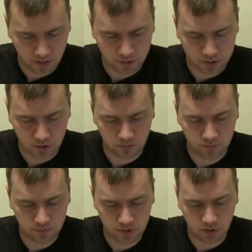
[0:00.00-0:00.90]
other 2.
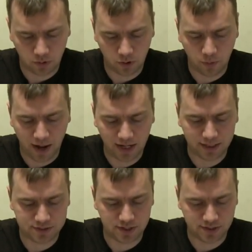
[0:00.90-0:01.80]
So Ordo
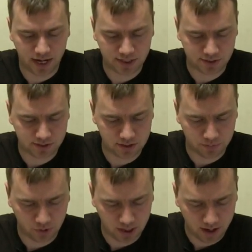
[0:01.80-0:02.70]
Malleus has access to
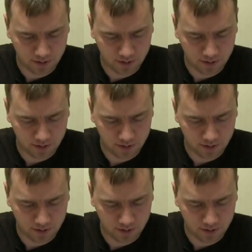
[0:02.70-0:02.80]
some pretty